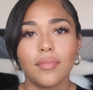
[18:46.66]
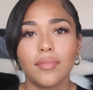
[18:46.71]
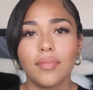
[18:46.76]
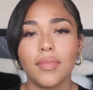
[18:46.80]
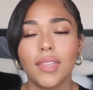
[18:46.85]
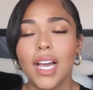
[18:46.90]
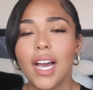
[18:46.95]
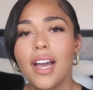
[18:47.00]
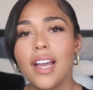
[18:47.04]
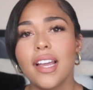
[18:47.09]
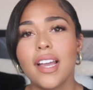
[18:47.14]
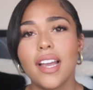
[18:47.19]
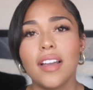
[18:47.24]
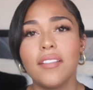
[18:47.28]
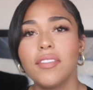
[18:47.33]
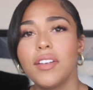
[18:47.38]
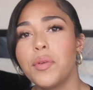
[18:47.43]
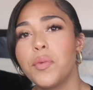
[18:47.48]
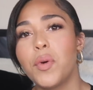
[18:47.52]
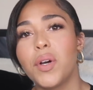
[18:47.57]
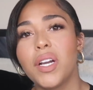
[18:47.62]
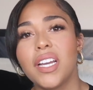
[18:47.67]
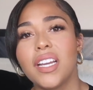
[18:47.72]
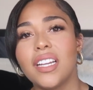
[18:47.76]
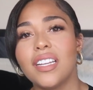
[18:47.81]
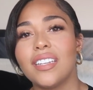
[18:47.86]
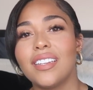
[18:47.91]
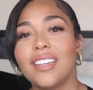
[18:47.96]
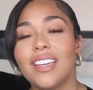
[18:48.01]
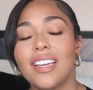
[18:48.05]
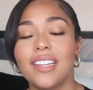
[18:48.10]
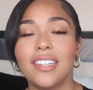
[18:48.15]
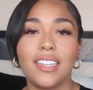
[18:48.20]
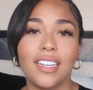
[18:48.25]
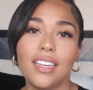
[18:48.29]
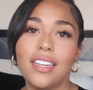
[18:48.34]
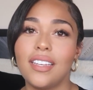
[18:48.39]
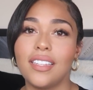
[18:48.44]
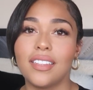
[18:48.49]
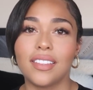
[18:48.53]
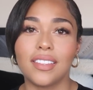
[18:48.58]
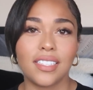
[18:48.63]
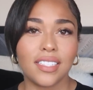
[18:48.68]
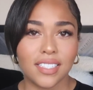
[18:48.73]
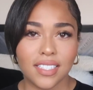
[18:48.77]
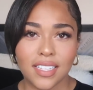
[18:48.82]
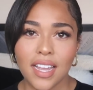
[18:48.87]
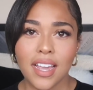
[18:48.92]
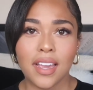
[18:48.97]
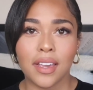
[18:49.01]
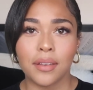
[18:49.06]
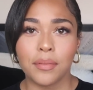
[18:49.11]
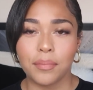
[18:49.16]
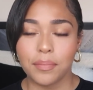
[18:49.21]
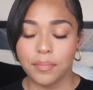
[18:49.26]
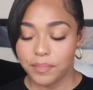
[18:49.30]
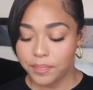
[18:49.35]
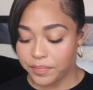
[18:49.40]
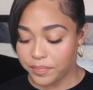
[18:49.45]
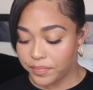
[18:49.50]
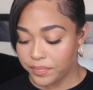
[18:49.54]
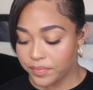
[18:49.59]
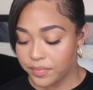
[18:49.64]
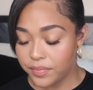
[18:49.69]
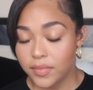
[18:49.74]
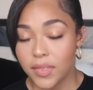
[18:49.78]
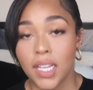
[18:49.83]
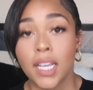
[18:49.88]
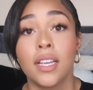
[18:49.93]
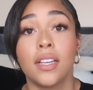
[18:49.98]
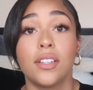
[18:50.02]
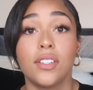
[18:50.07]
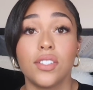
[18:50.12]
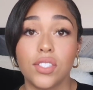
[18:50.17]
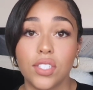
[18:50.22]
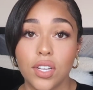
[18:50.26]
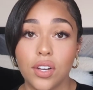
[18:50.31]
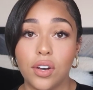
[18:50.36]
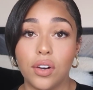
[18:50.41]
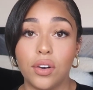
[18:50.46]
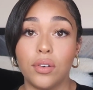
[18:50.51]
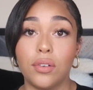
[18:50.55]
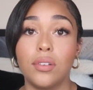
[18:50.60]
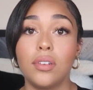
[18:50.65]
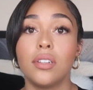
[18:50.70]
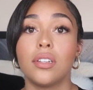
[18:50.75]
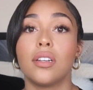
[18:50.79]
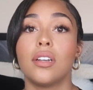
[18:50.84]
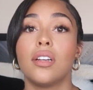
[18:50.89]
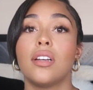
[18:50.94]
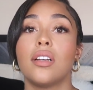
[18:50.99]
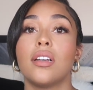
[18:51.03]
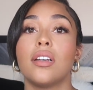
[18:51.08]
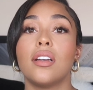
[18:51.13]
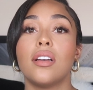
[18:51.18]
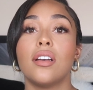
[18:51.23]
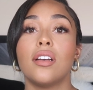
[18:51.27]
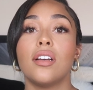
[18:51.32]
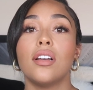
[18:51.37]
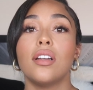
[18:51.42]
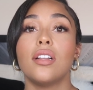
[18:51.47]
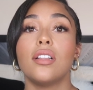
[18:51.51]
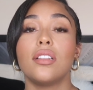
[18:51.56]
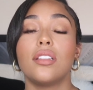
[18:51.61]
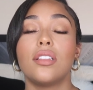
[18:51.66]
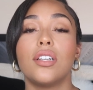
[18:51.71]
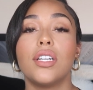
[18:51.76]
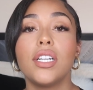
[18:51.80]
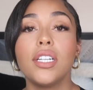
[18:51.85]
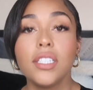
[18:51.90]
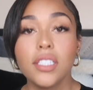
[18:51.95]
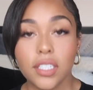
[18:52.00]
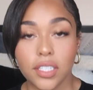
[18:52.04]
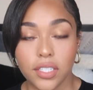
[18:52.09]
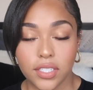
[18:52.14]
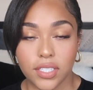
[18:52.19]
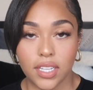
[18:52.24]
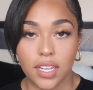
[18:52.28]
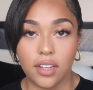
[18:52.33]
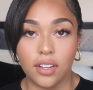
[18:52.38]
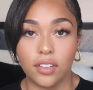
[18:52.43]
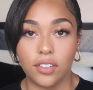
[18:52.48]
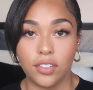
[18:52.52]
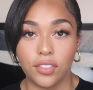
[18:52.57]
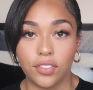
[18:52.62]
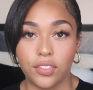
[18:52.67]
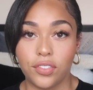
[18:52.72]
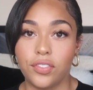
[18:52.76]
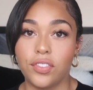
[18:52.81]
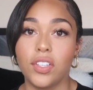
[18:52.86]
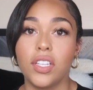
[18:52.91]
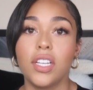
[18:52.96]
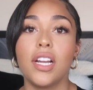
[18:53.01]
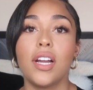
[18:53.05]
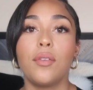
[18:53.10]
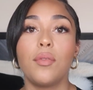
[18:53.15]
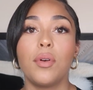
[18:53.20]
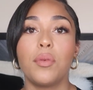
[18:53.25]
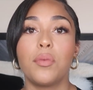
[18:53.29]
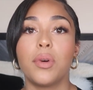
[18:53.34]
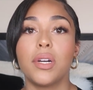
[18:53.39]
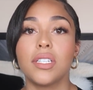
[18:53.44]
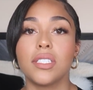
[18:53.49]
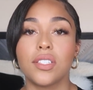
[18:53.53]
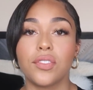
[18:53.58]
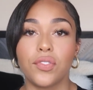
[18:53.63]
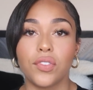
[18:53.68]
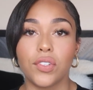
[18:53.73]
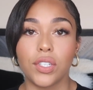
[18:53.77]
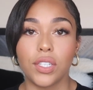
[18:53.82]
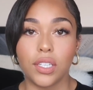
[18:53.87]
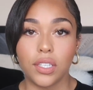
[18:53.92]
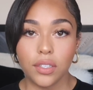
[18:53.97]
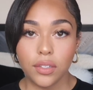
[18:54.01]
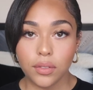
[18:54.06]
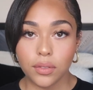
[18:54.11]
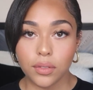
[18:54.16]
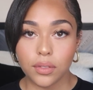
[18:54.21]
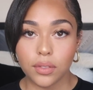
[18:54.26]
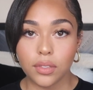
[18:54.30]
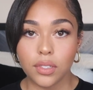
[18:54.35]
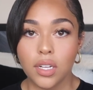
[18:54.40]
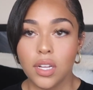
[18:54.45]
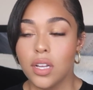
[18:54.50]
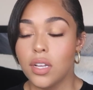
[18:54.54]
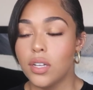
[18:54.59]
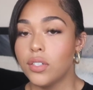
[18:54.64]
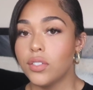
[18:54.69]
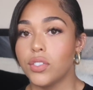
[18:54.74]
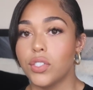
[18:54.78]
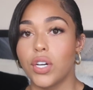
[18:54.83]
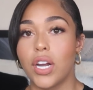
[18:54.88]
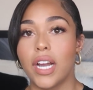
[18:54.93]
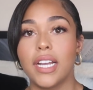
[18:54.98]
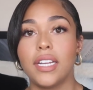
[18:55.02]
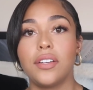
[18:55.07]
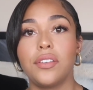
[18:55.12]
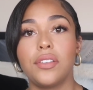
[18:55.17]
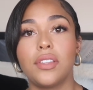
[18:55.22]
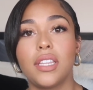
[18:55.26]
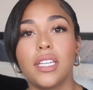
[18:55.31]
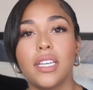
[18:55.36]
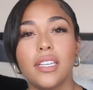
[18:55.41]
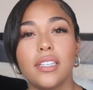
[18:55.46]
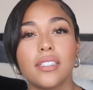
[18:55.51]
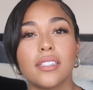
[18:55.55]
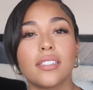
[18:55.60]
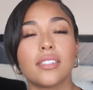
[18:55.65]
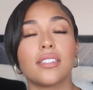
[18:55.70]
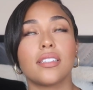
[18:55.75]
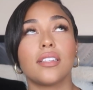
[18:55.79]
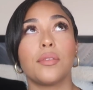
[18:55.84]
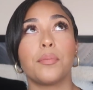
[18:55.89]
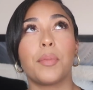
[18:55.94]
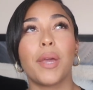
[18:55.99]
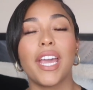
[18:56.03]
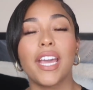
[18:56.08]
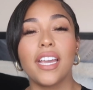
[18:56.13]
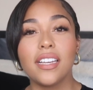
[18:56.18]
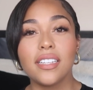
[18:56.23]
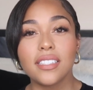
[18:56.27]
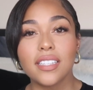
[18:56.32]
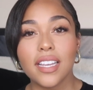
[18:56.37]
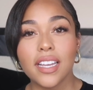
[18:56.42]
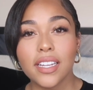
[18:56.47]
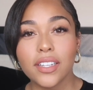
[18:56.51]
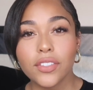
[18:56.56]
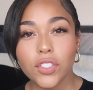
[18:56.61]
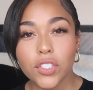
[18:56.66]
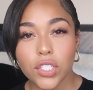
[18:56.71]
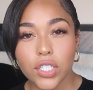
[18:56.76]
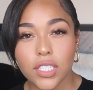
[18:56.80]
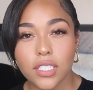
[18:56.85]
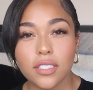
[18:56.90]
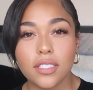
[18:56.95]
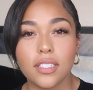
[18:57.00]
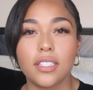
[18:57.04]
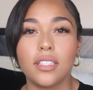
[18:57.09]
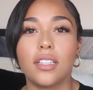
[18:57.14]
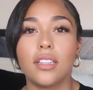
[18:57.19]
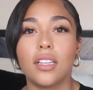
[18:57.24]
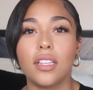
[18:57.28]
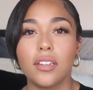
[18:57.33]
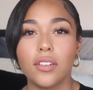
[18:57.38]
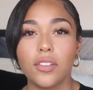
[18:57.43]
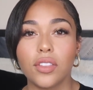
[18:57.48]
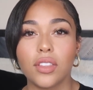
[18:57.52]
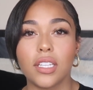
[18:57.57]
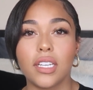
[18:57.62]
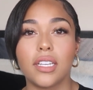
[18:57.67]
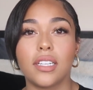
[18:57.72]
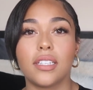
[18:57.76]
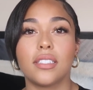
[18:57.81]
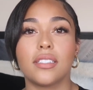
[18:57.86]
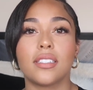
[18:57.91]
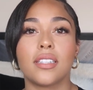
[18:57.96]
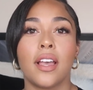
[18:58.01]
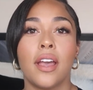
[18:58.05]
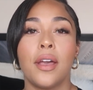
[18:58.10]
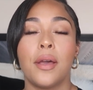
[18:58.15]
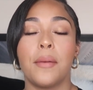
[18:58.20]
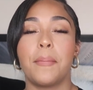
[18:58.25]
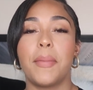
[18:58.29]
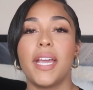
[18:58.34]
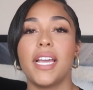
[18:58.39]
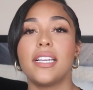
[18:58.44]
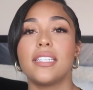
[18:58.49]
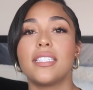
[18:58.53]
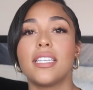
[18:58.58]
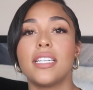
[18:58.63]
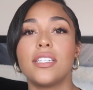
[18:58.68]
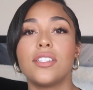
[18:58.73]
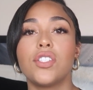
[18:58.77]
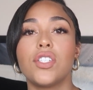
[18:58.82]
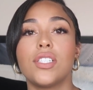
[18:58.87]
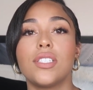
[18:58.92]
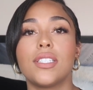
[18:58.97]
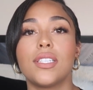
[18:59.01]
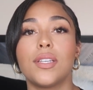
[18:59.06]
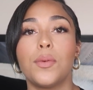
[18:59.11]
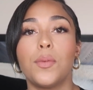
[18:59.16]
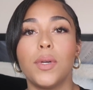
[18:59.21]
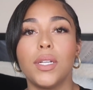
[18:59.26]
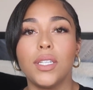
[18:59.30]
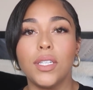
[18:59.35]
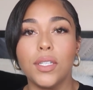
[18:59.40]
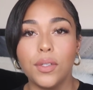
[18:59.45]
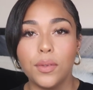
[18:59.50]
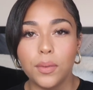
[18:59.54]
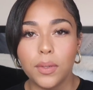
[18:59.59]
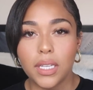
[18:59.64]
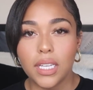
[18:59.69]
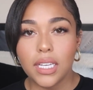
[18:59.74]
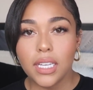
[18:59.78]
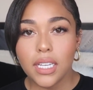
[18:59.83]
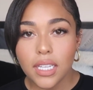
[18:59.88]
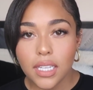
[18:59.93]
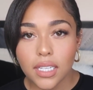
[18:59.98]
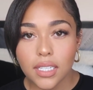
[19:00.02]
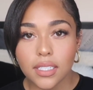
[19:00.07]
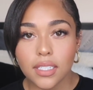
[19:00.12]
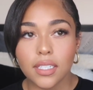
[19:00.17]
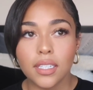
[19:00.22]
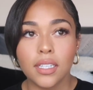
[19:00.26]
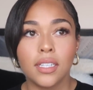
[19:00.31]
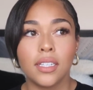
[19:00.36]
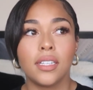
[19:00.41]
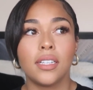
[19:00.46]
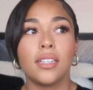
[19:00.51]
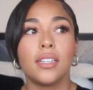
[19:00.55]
Not everyone can eat the same. So learn yourself, figure out what works for you, try new things, pay attention to the little things, pay attention to when you eat,